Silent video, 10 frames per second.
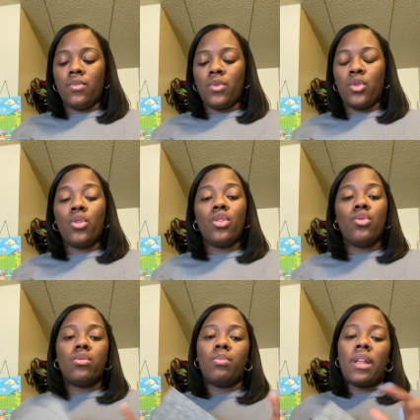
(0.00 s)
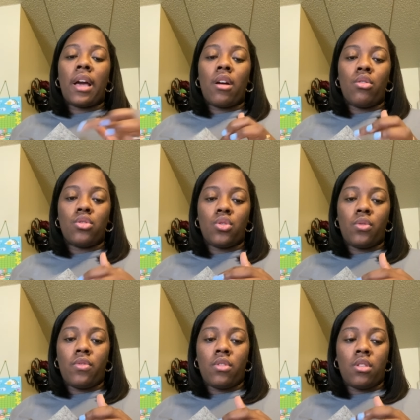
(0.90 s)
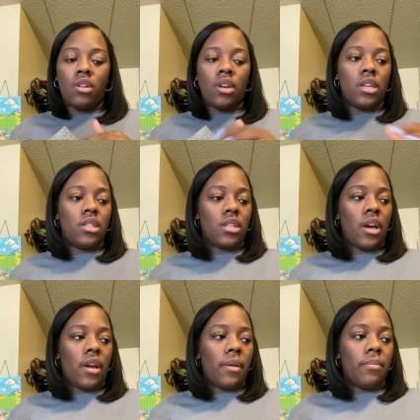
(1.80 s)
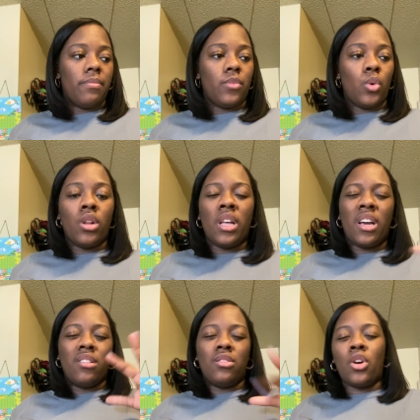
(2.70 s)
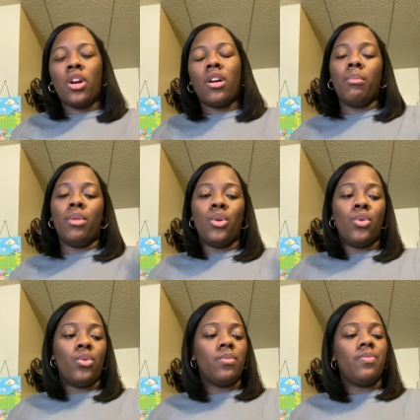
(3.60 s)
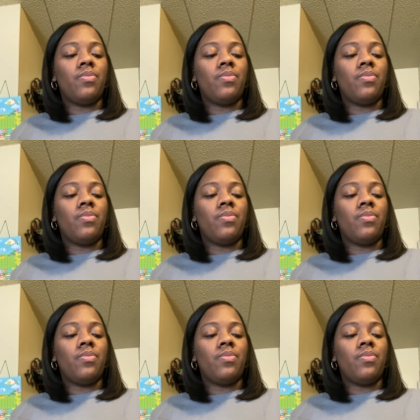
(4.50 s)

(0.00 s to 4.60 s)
you could use black also for the night sky or like a dark blue.